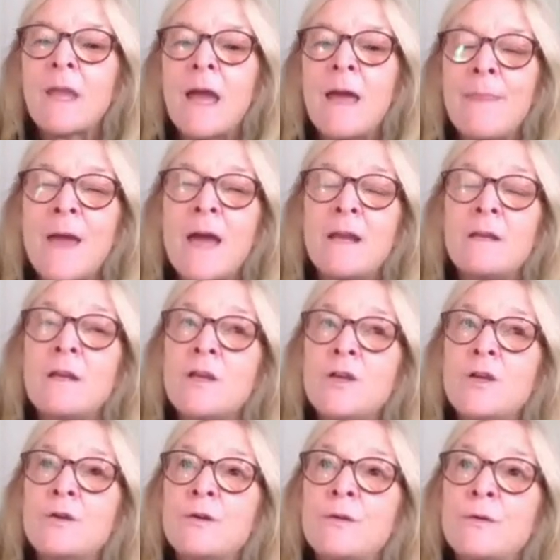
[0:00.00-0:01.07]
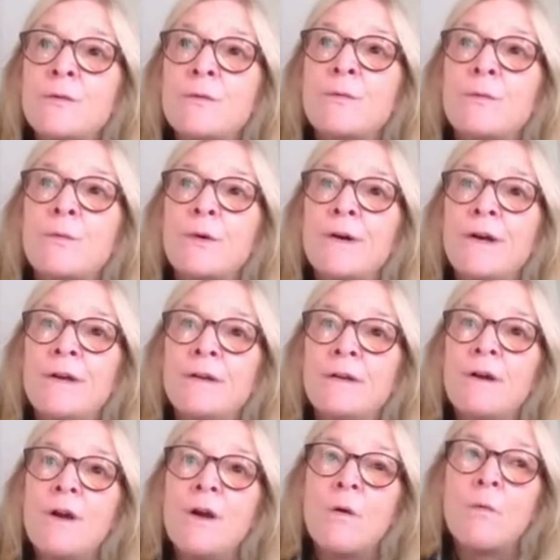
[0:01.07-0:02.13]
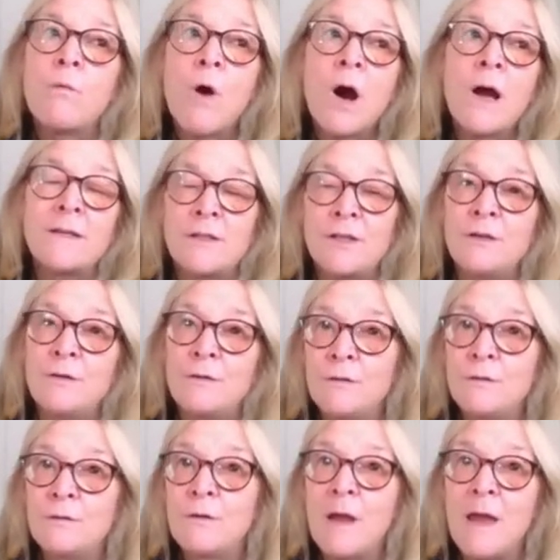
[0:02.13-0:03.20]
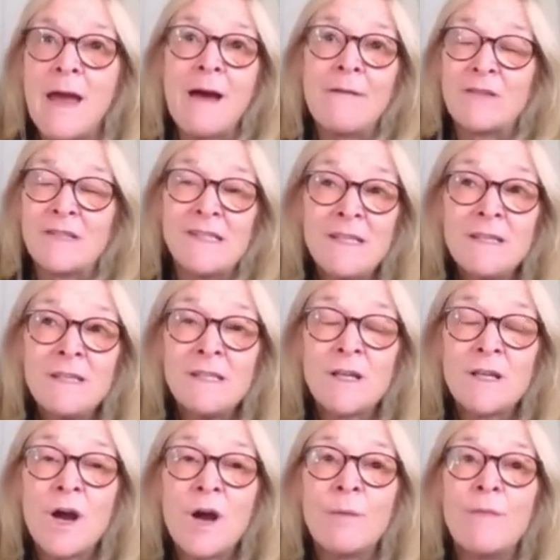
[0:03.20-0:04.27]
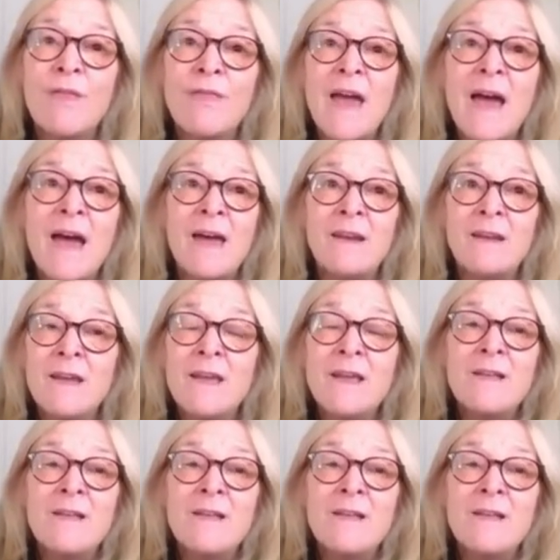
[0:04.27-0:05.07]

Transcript: And then you would want to have a system that